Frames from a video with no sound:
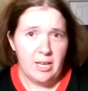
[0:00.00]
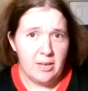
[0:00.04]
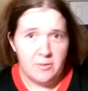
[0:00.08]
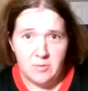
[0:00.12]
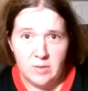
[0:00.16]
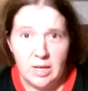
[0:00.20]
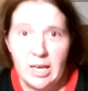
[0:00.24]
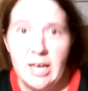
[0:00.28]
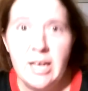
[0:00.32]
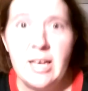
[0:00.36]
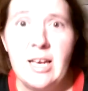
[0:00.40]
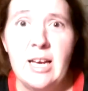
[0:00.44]

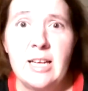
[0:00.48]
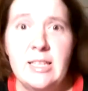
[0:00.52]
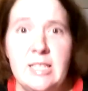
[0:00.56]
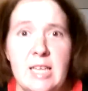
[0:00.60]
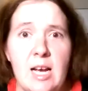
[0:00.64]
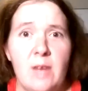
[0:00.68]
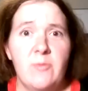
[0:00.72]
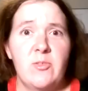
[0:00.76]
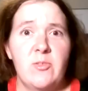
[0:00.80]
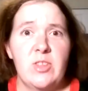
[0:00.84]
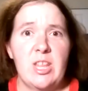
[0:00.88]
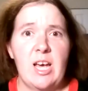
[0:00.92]
We ain't got
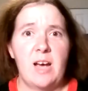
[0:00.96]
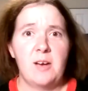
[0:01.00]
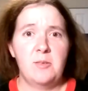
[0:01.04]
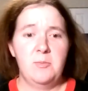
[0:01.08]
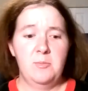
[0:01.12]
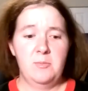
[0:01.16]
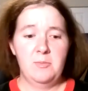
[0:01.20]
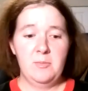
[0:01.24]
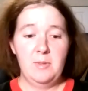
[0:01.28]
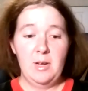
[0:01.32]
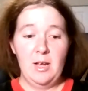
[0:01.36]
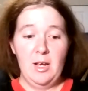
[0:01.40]
time for that.
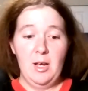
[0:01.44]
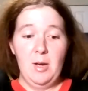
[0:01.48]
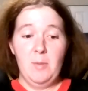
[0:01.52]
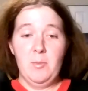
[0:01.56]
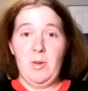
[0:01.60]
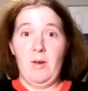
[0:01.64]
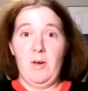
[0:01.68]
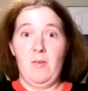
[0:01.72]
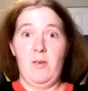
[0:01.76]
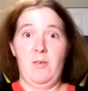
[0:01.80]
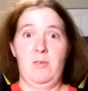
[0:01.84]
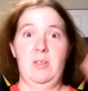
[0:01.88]

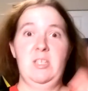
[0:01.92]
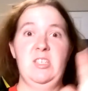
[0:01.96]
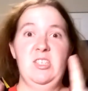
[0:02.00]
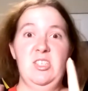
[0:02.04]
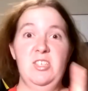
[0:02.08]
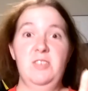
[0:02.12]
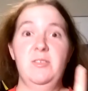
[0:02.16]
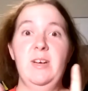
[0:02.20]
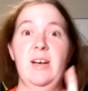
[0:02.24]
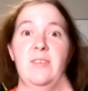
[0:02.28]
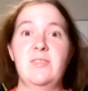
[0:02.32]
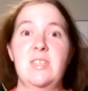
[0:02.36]
But what we
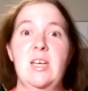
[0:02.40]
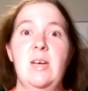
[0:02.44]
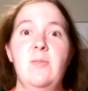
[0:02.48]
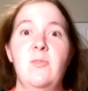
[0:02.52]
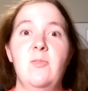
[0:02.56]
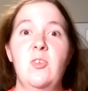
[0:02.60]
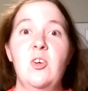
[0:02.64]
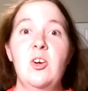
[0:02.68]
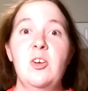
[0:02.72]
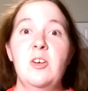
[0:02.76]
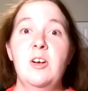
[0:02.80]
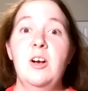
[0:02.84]
do have time
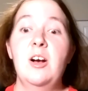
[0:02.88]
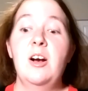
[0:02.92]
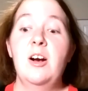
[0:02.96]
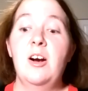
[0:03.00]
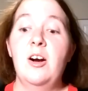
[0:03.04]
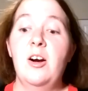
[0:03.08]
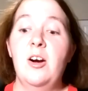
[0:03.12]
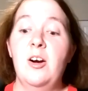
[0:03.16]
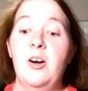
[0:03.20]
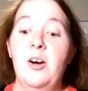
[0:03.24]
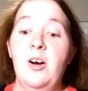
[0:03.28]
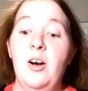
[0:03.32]
for
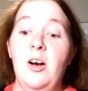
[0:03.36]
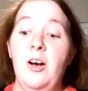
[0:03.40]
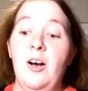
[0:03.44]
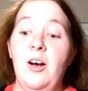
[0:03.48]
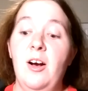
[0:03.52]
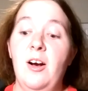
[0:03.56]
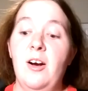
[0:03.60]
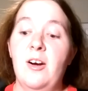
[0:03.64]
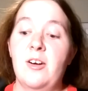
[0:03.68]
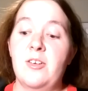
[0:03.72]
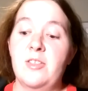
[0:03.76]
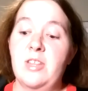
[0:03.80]

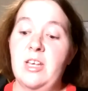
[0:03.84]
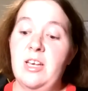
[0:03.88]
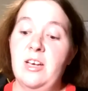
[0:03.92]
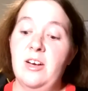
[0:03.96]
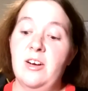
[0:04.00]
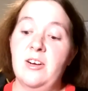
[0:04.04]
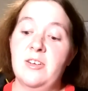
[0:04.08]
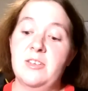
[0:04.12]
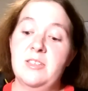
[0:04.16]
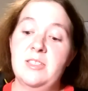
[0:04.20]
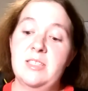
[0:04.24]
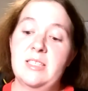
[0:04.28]
are the
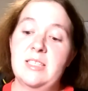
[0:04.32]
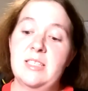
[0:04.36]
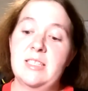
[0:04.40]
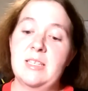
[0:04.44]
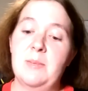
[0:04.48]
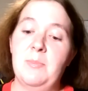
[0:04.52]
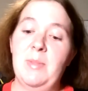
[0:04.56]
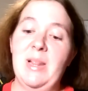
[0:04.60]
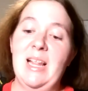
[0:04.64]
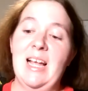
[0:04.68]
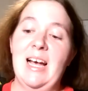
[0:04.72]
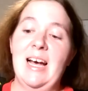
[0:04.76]
art
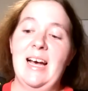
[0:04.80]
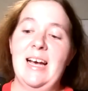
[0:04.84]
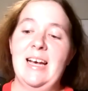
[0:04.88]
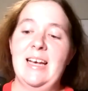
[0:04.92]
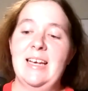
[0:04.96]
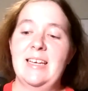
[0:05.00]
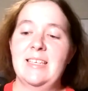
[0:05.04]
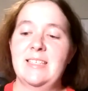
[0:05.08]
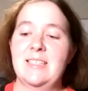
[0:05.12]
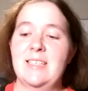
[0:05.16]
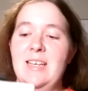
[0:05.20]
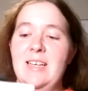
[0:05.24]

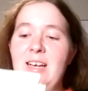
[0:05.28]
supplies.